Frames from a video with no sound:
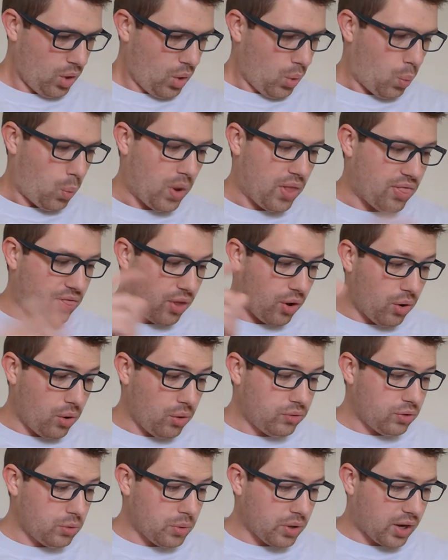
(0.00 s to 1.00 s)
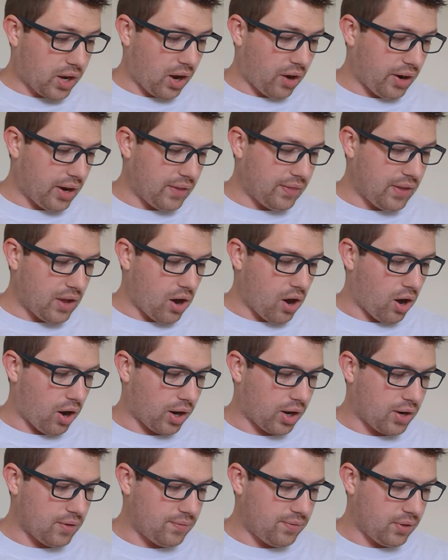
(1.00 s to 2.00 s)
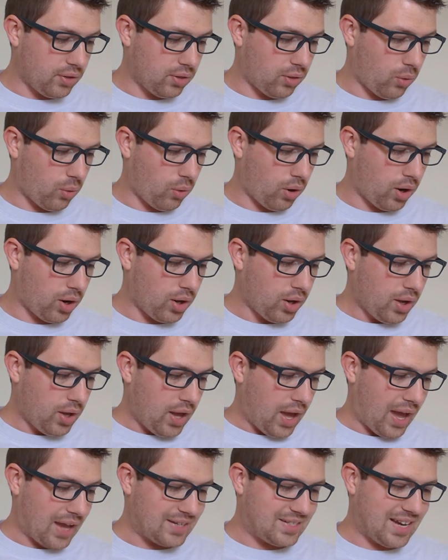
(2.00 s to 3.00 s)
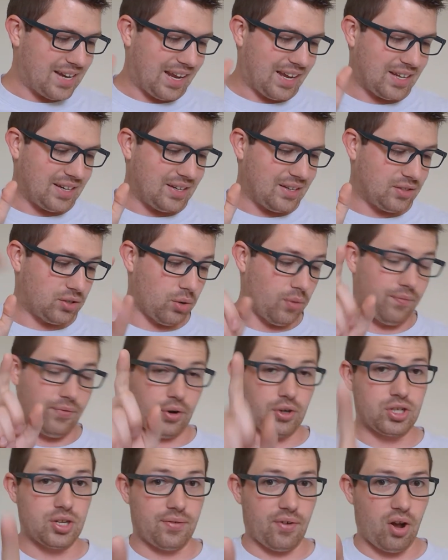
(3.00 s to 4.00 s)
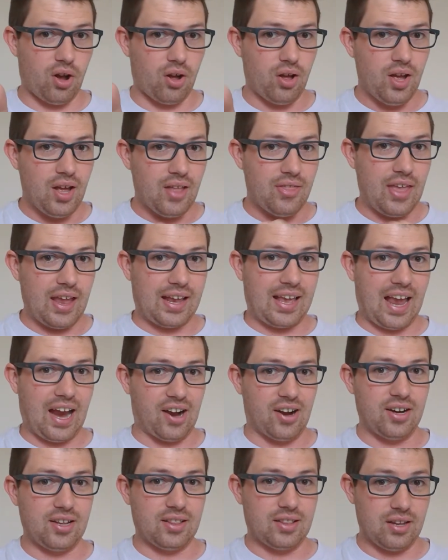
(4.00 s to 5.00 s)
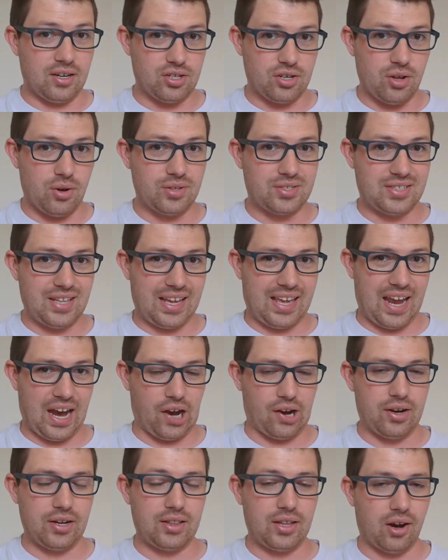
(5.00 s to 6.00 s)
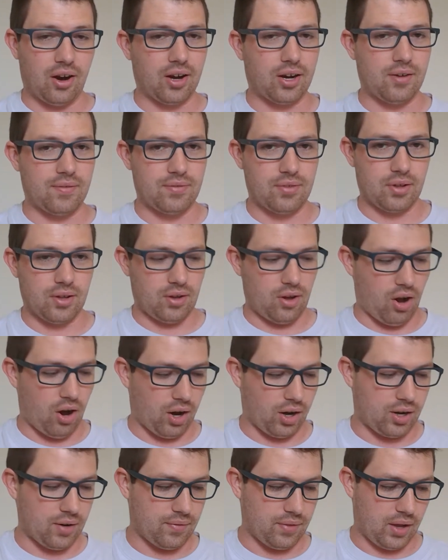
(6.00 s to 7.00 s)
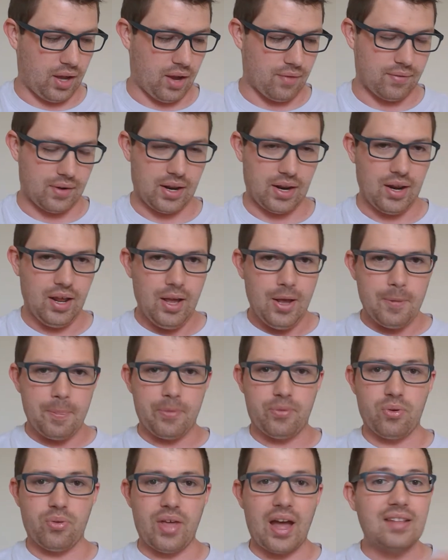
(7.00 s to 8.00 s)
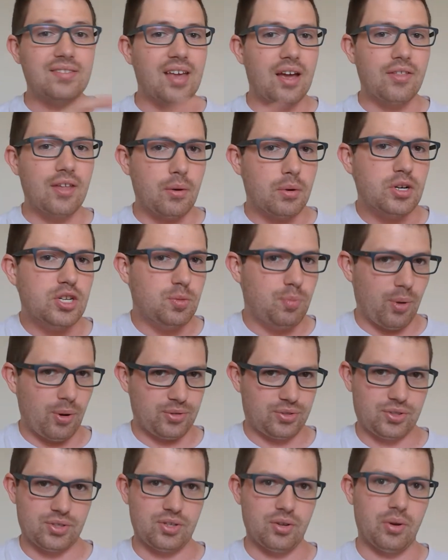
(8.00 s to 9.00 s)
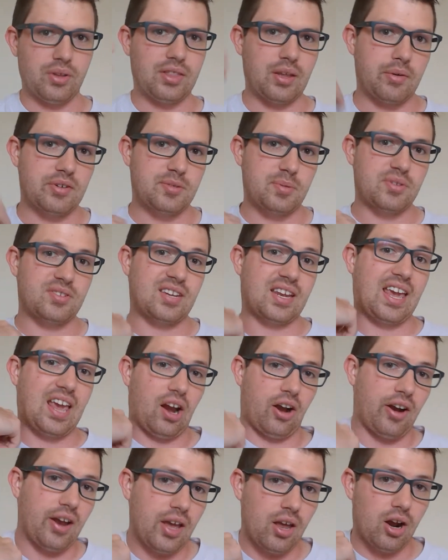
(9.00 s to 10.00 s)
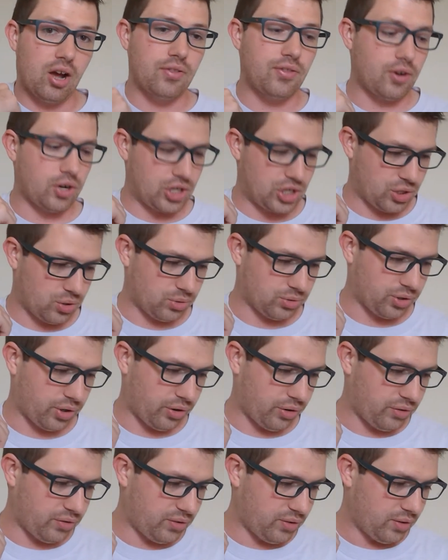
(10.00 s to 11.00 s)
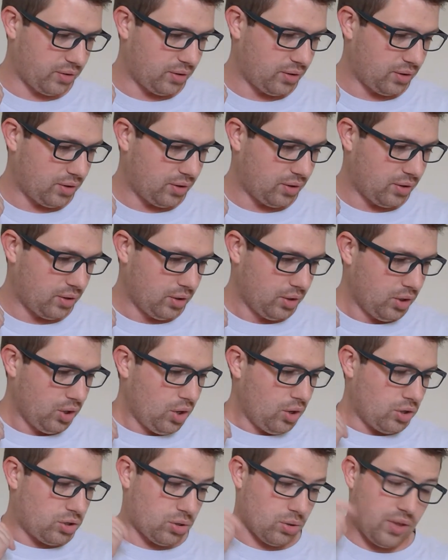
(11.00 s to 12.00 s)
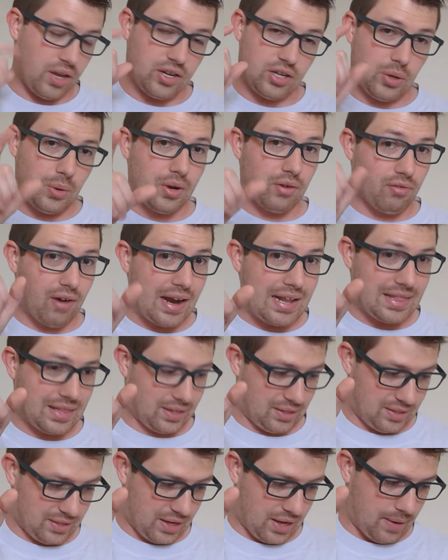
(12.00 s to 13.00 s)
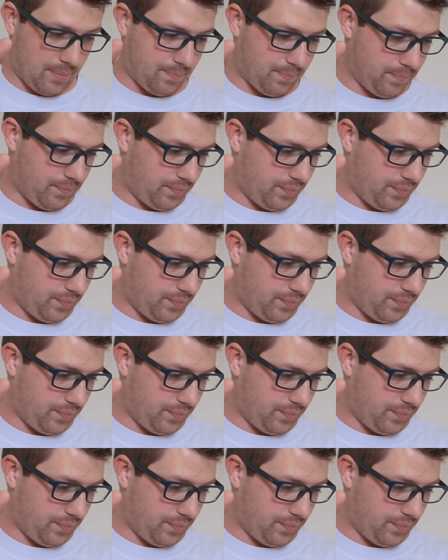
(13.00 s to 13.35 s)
When those who were carrying the ark of the Lord had taken, so first of all, did you notice they carried the ark of the covenant? So that's how they were supposed to do it. They were supposed to carry it on their shoulders. So they do it right this time.